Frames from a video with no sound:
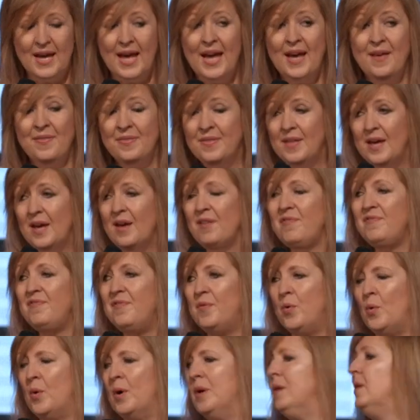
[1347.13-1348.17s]
And
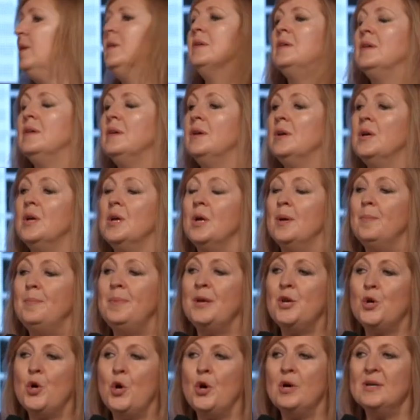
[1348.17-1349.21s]
therefore,
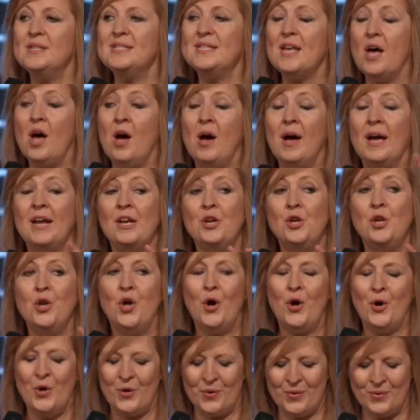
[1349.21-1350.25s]
because I
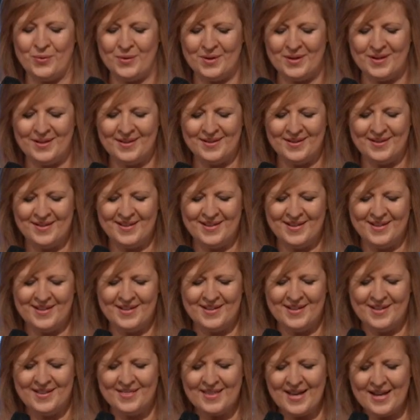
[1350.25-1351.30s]
know
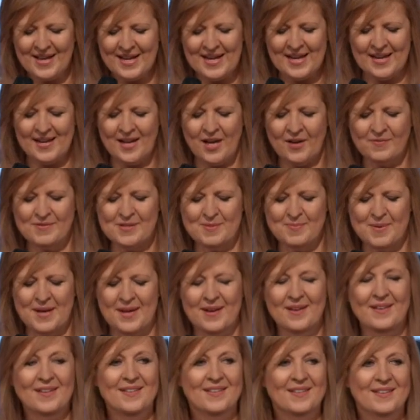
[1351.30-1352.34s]
that He loves
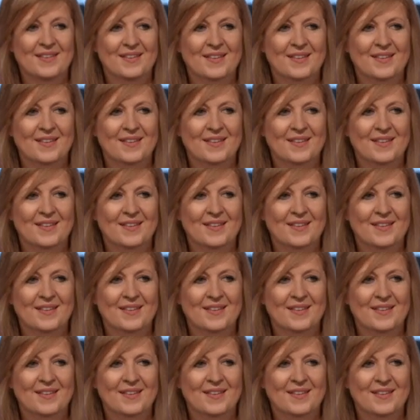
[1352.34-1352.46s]
me,